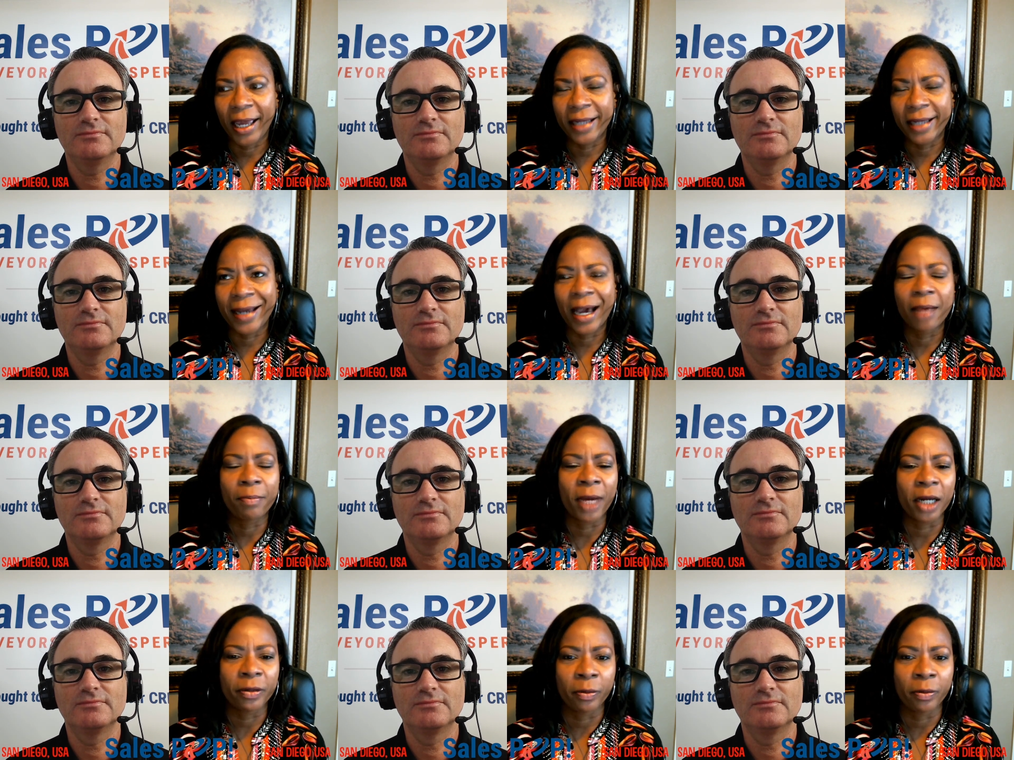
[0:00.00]
Speaker 1: and not
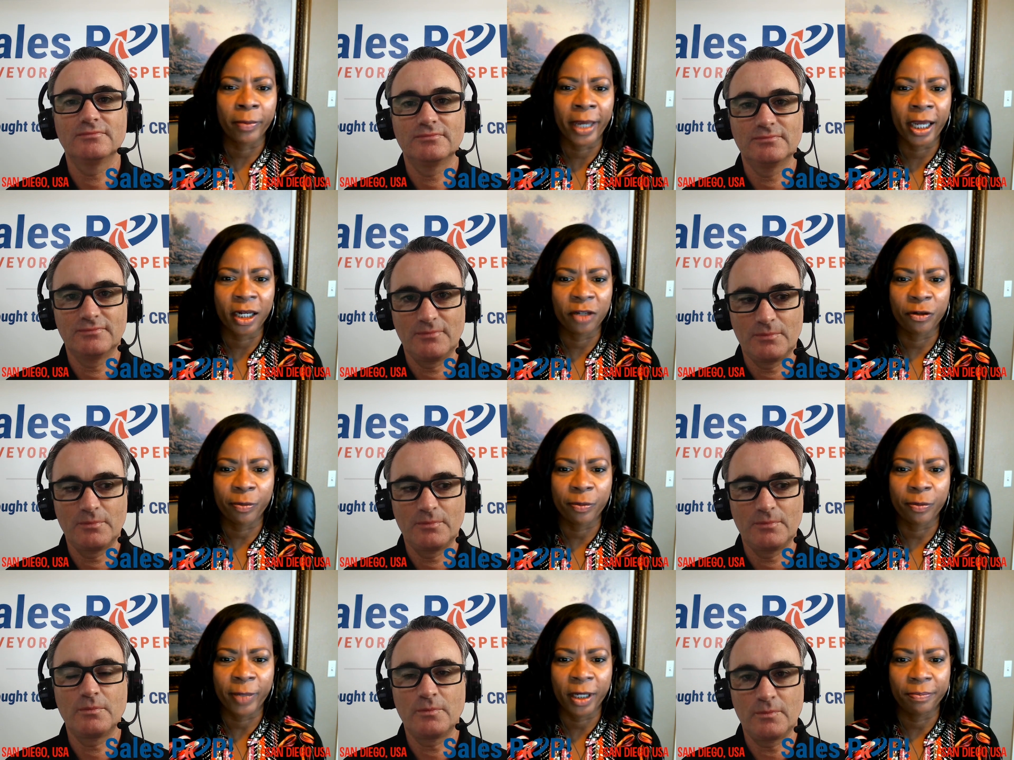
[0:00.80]

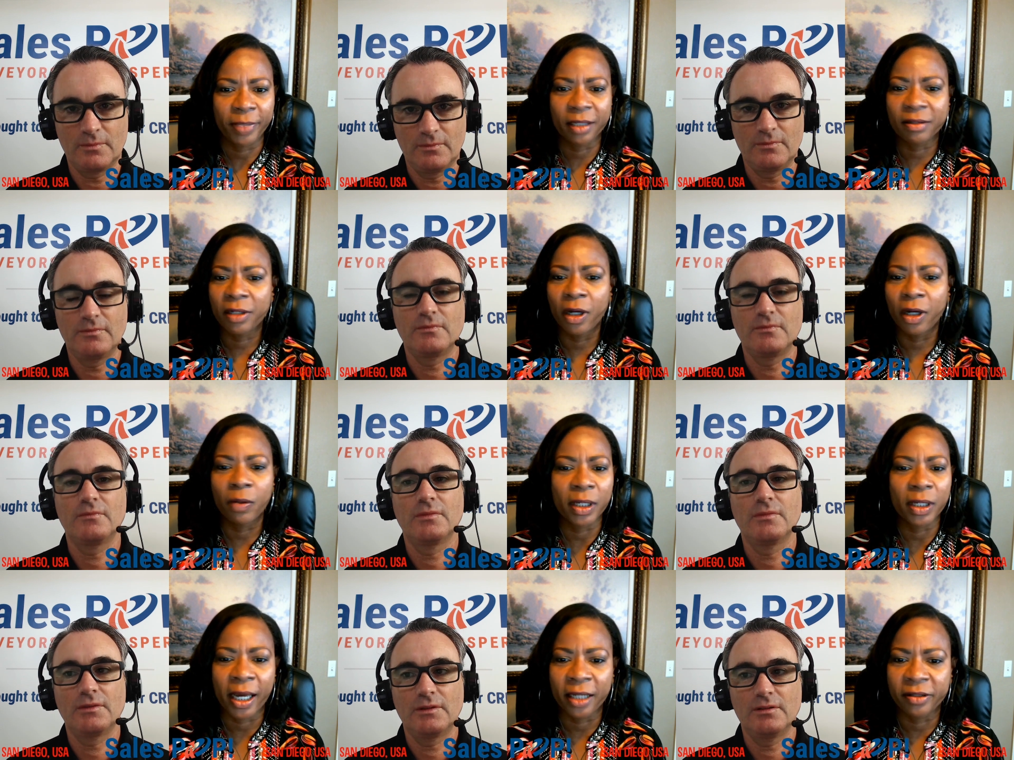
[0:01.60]
micromanagement,
Speaker 2: because no one
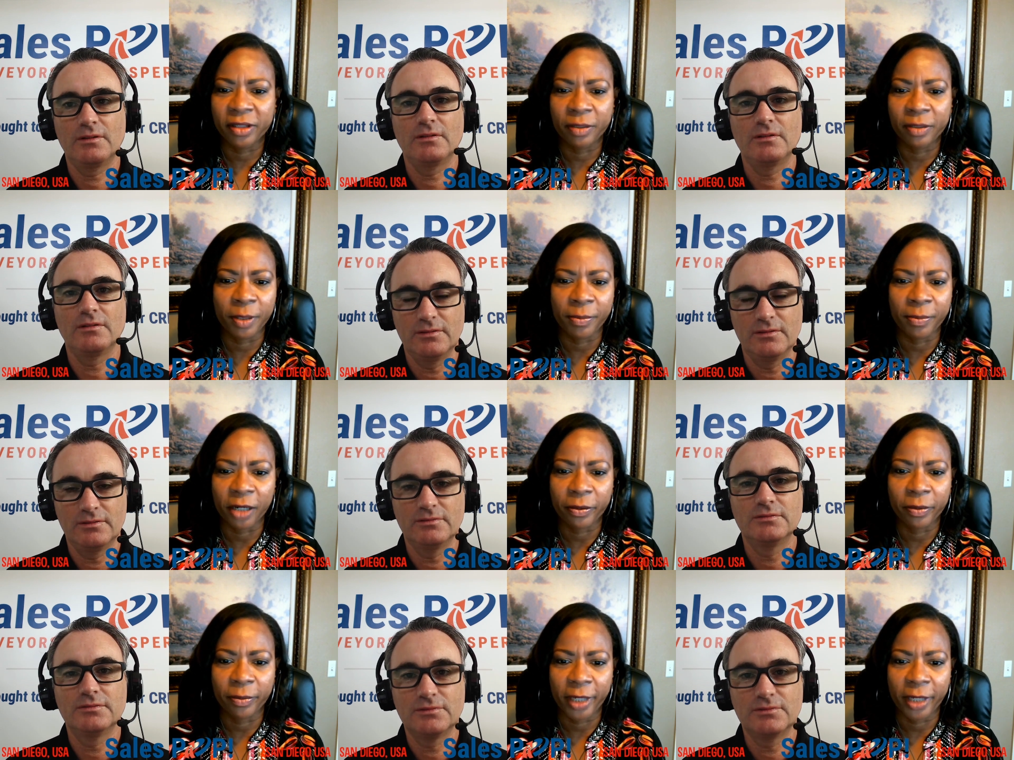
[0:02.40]
likes to be
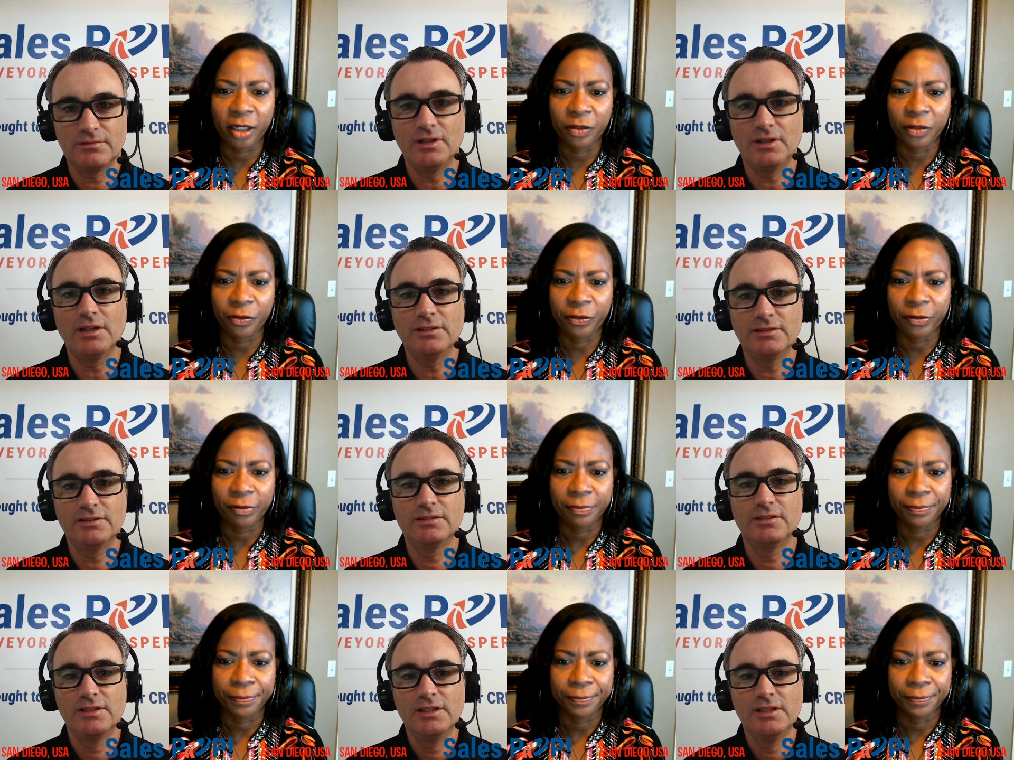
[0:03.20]
micromanaged. Right.
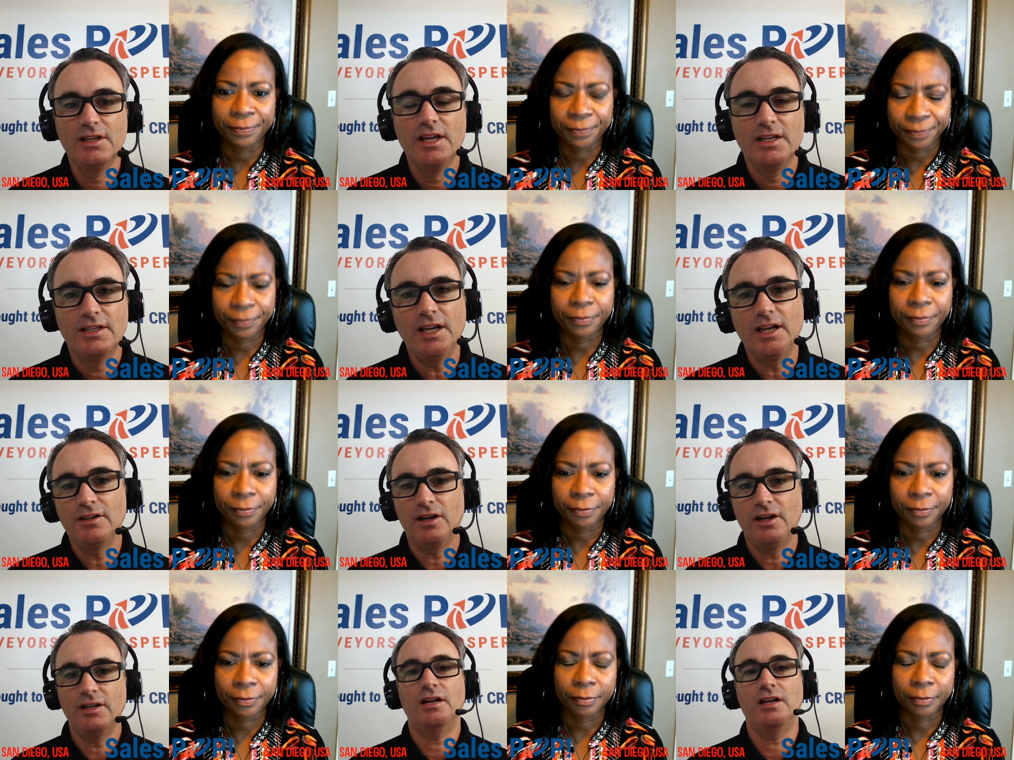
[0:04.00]
Yeah, no,
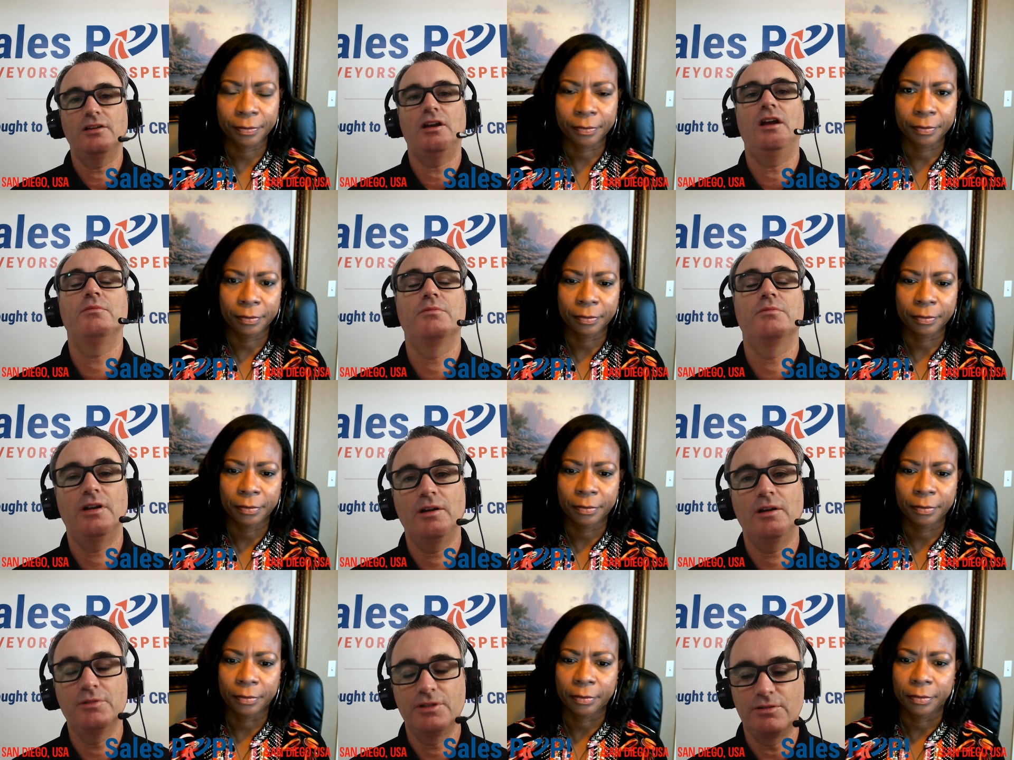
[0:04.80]

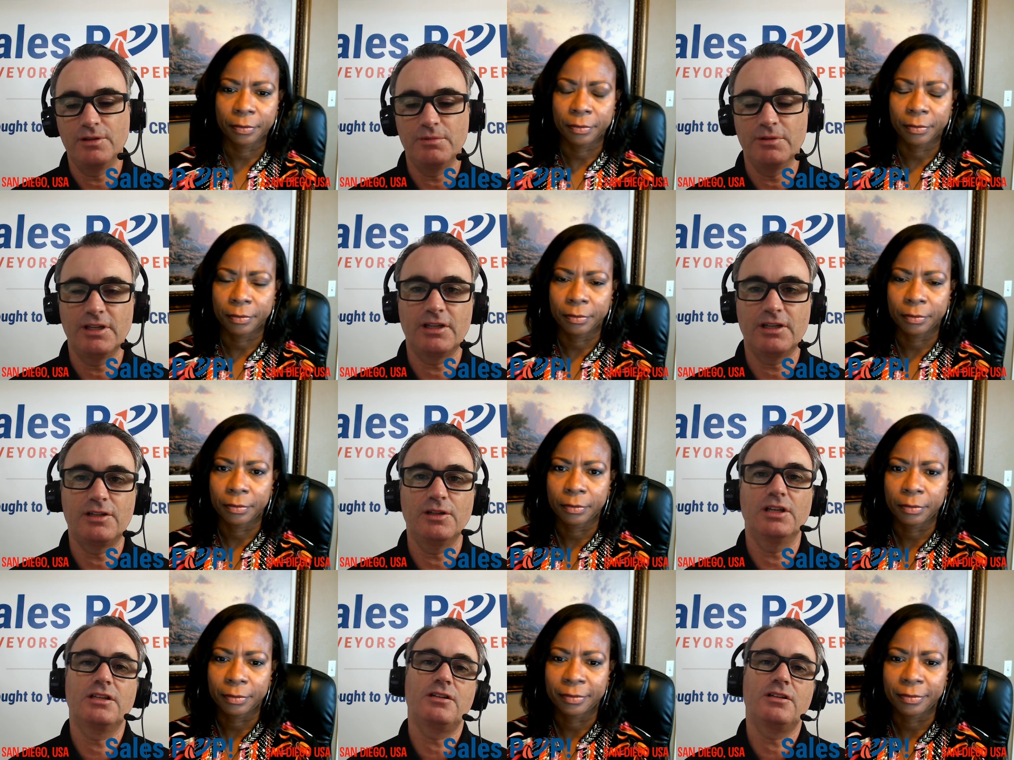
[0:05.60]
I would agree with that
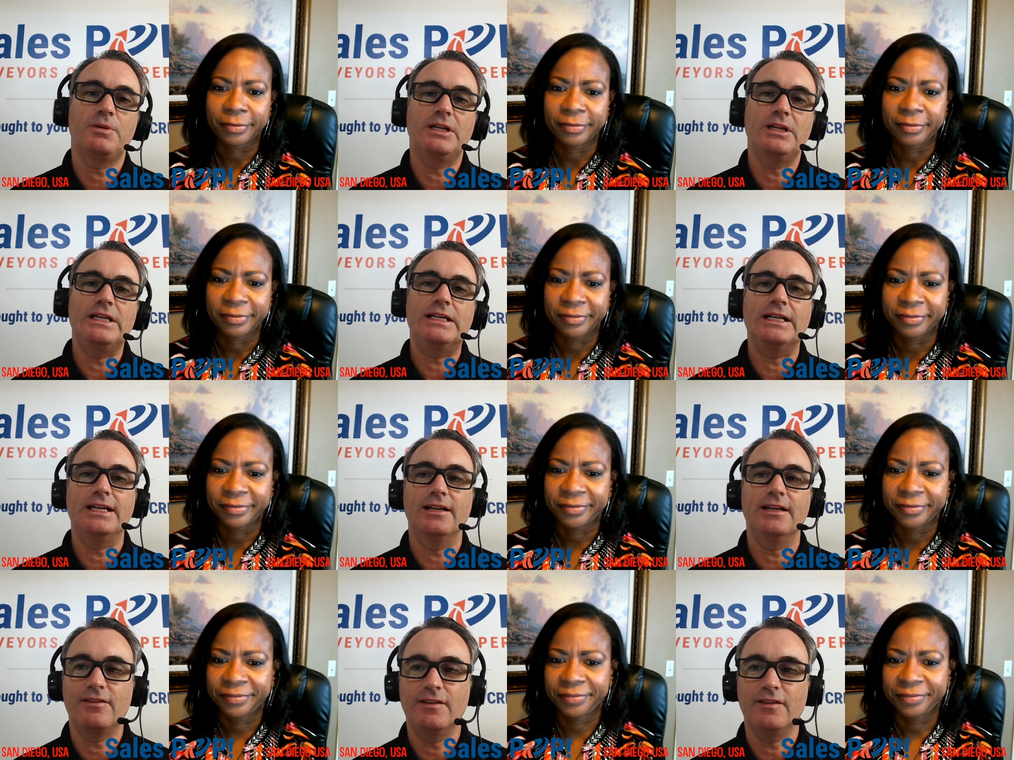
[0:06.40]
completely,
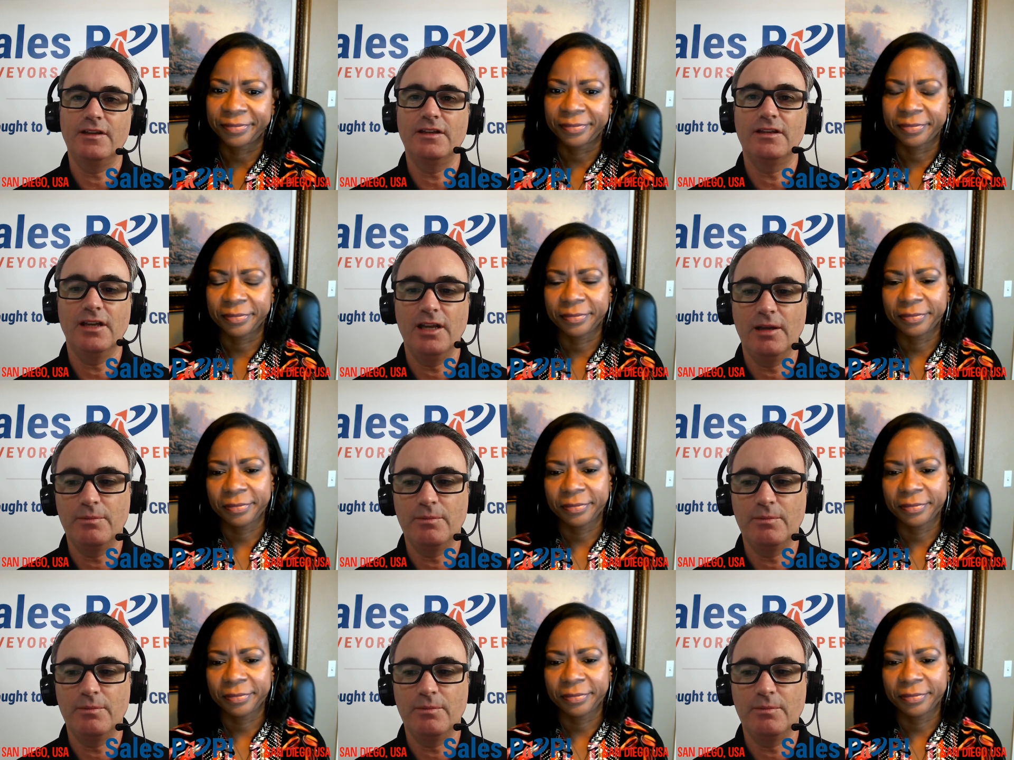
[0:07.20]
and I think